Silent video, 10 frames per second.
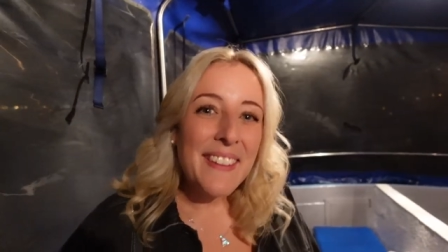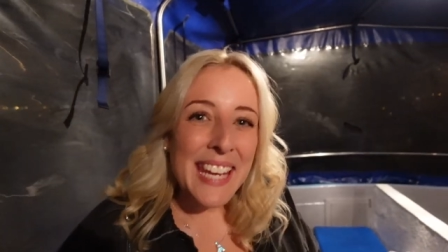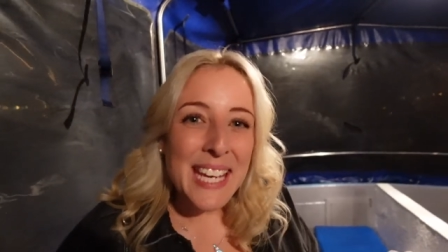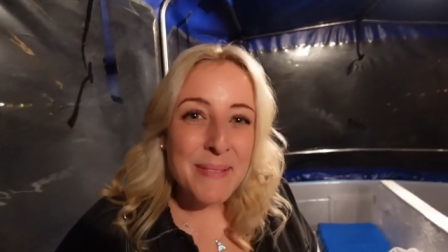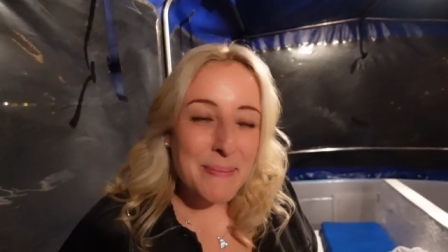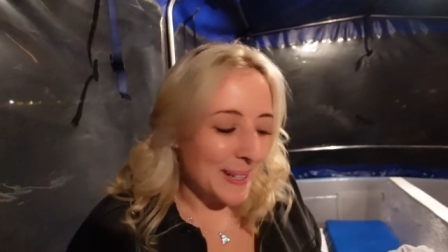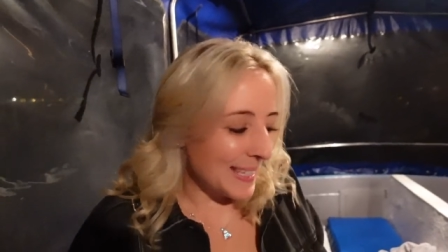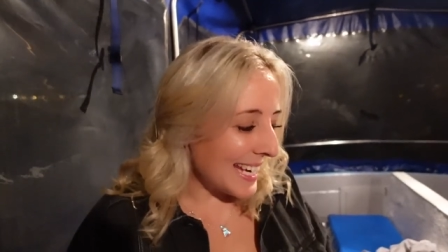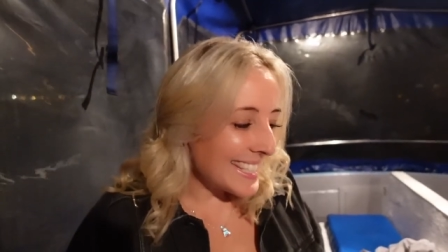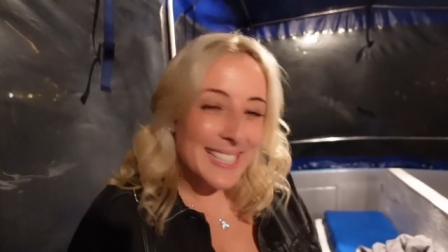They even put
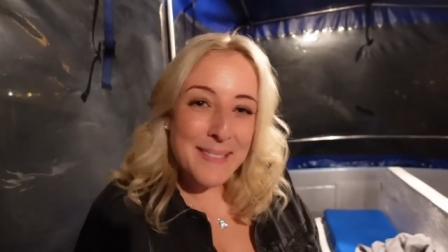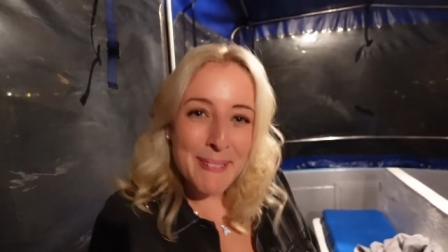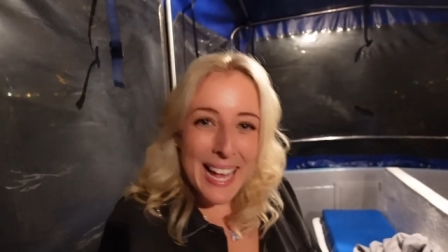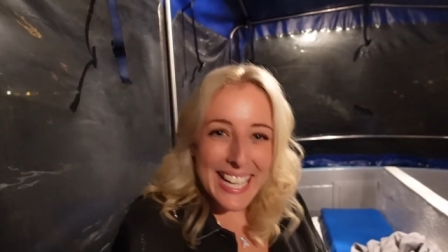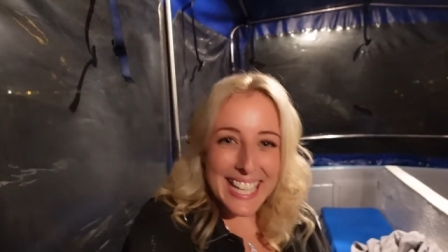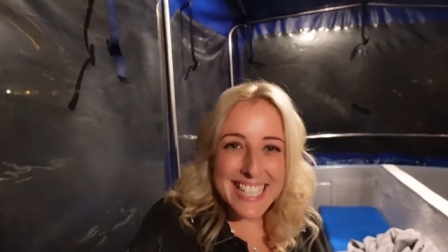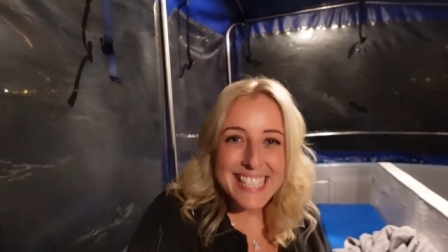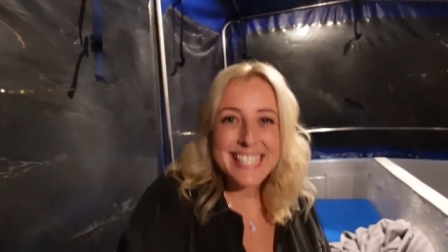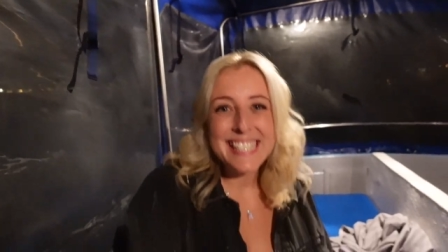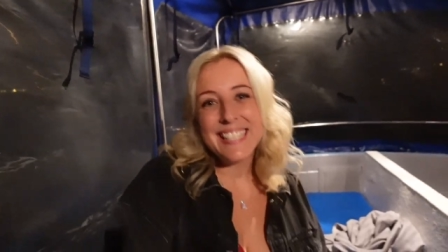nice little blankets
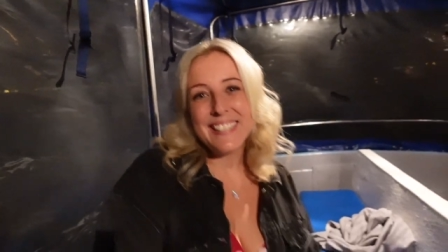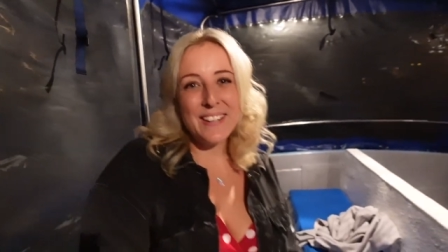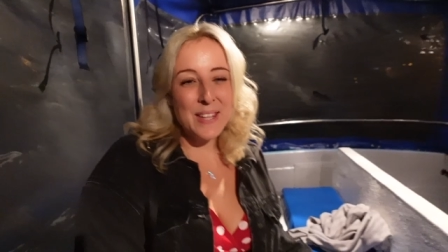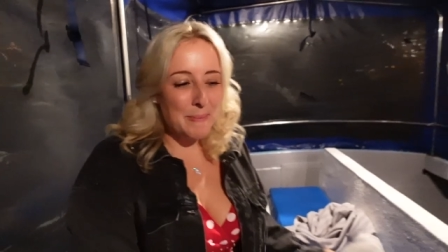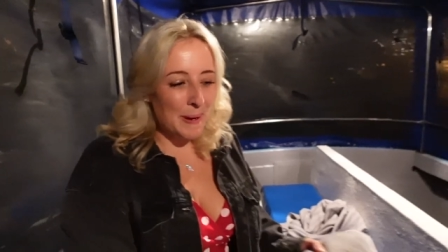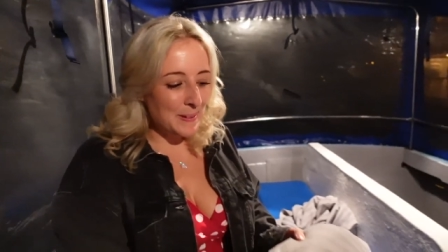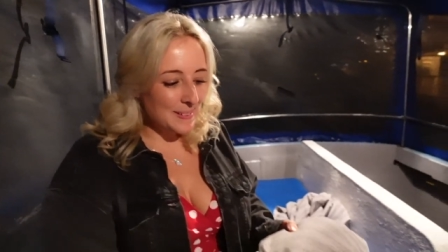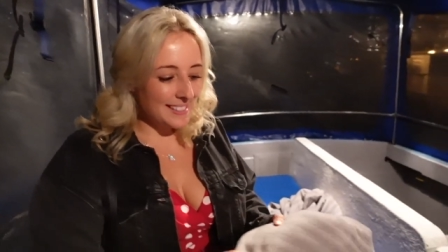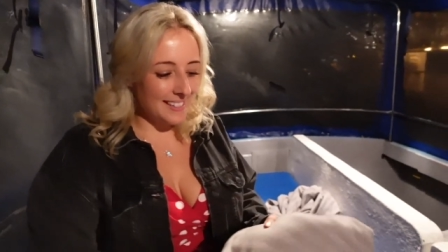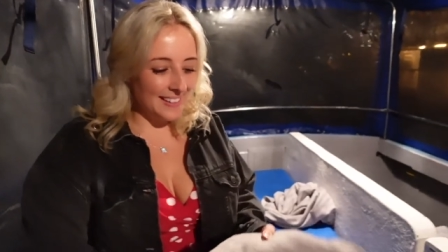on the boat
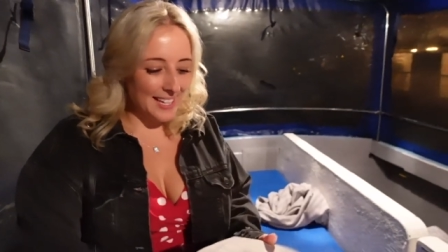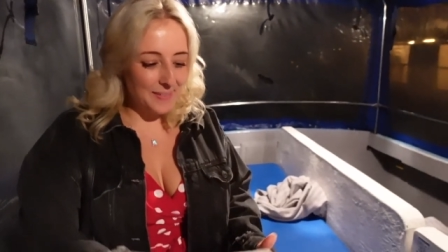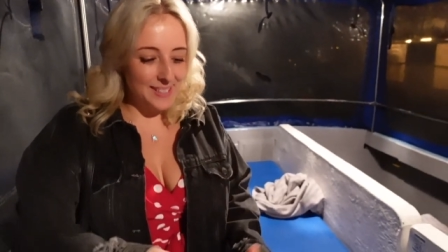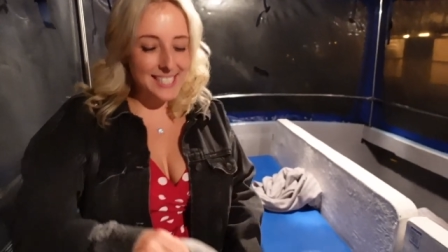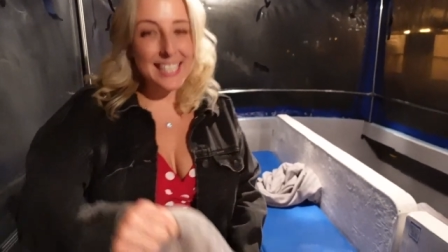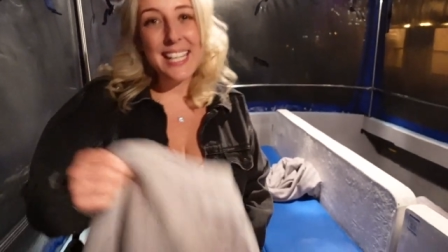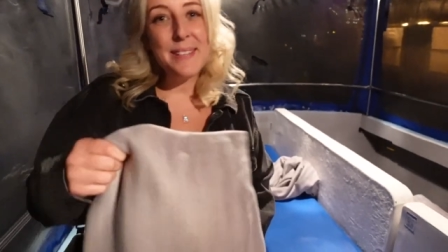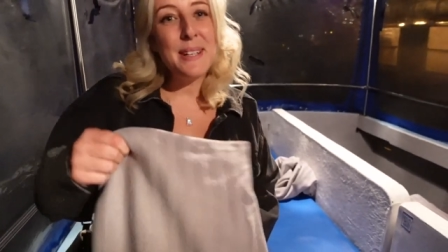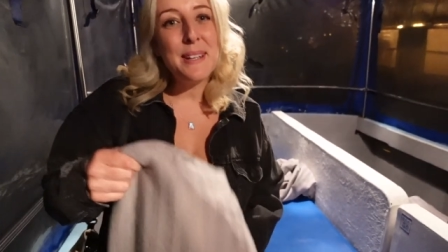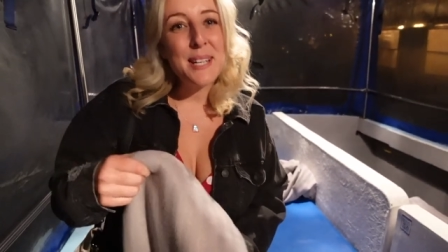so that if it's chilly
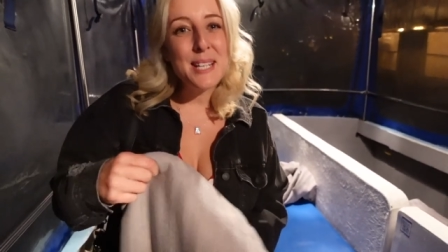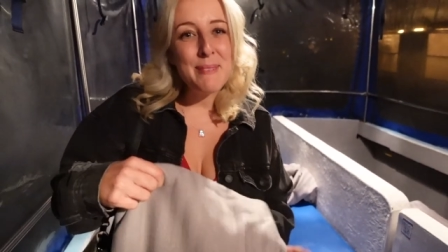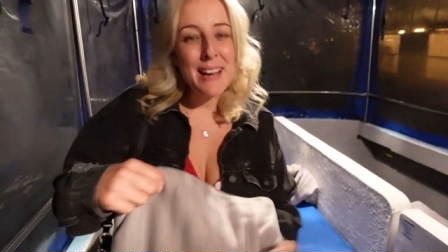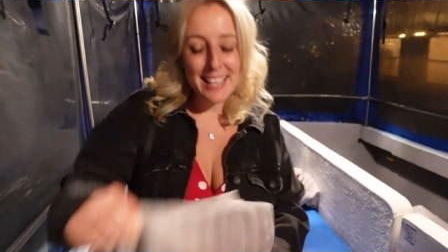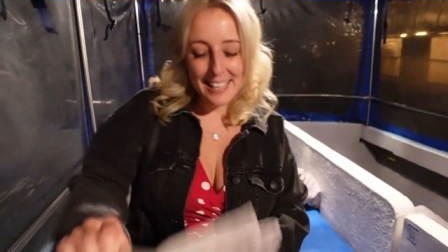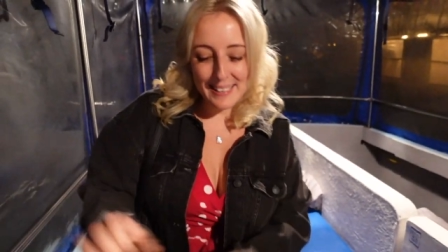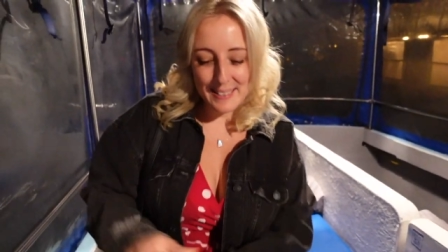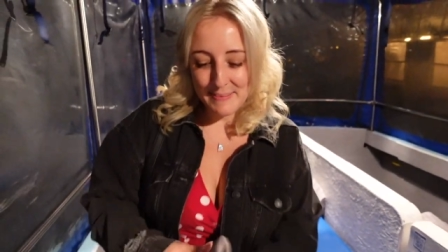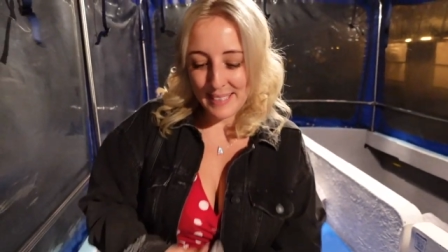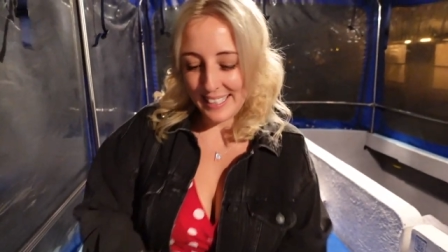when you're going back
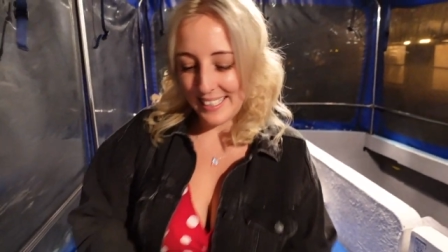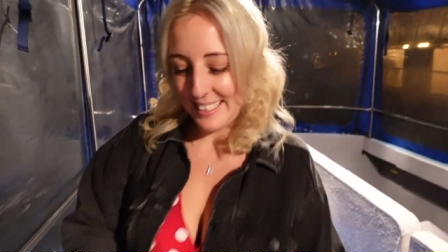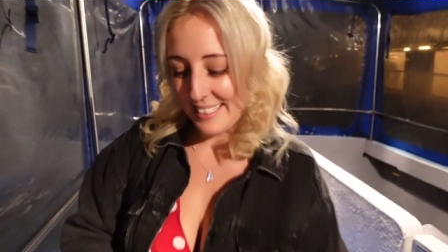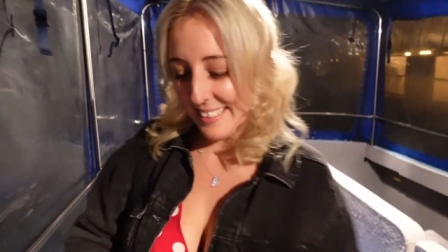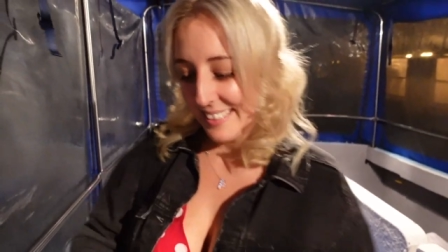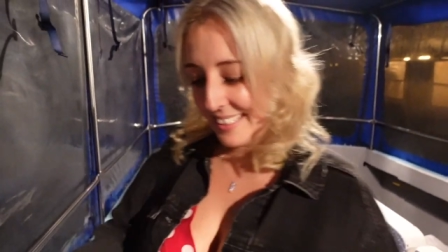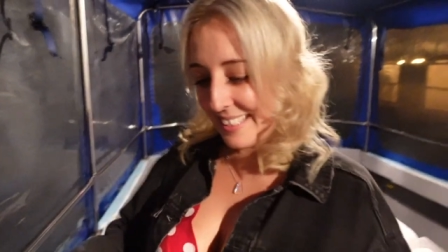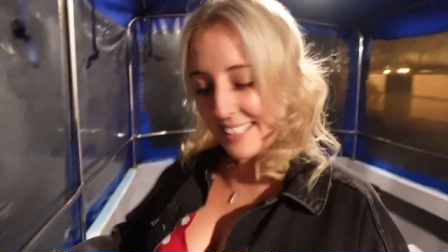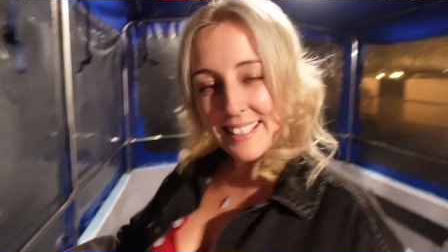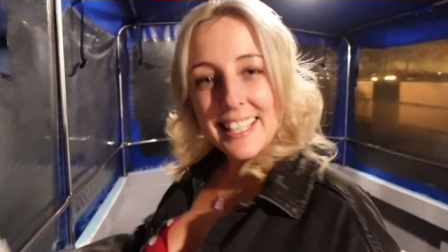home,
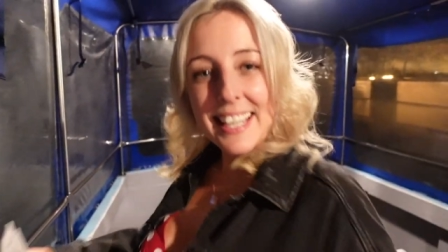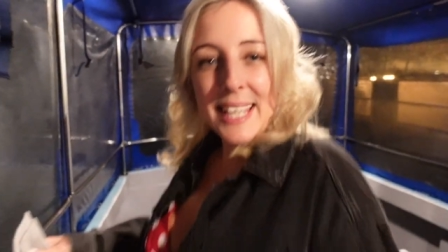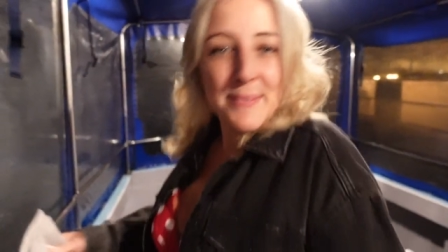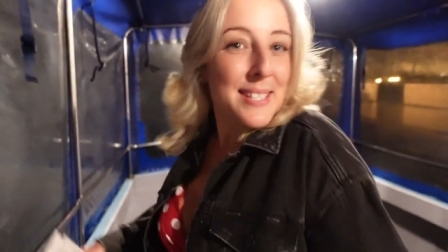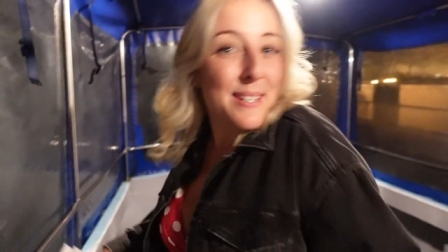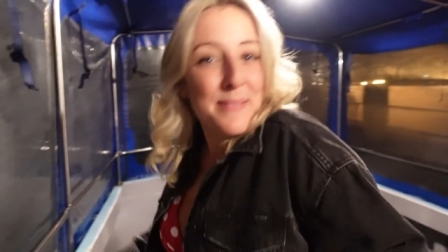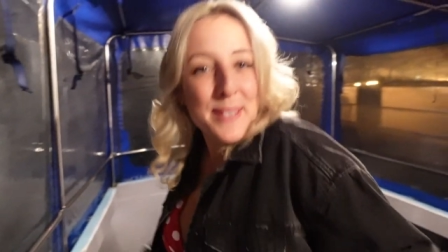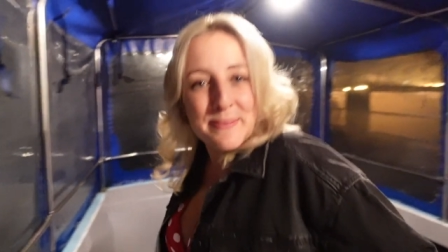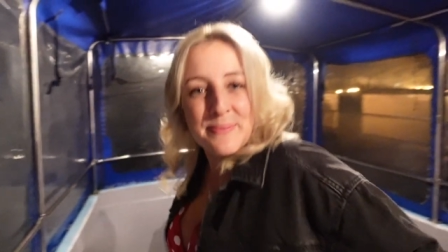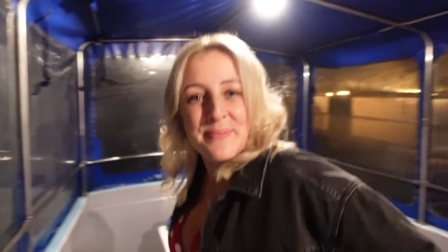you can keep yourself warm